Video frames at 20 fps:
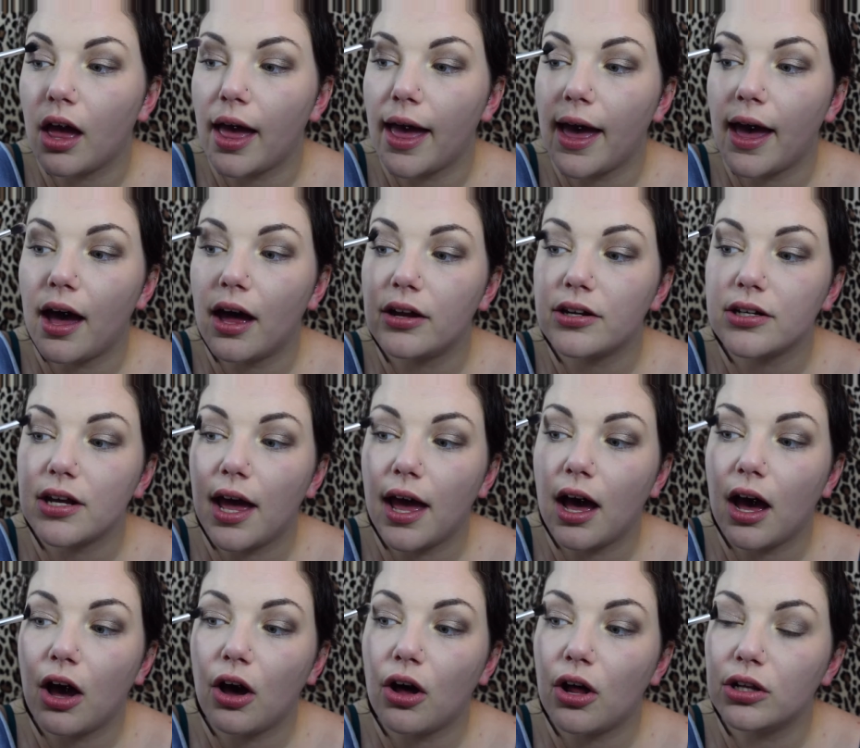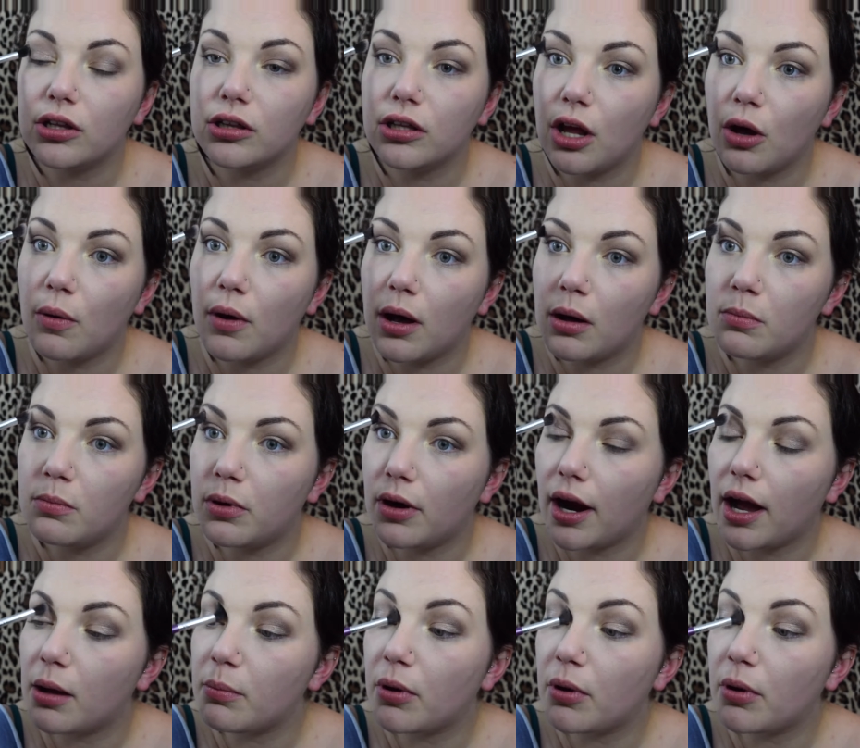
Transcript: out our lower brow